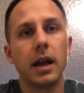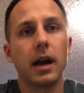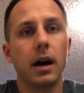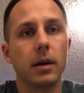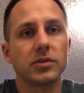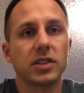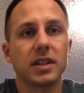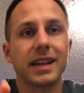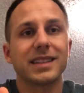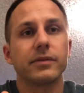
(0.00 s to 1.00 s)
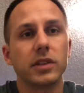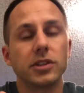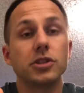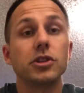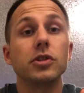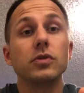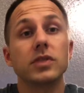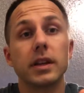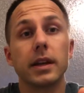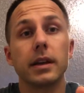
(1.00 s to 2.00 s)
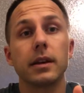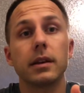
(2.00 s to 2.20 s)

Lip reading: selectively choosing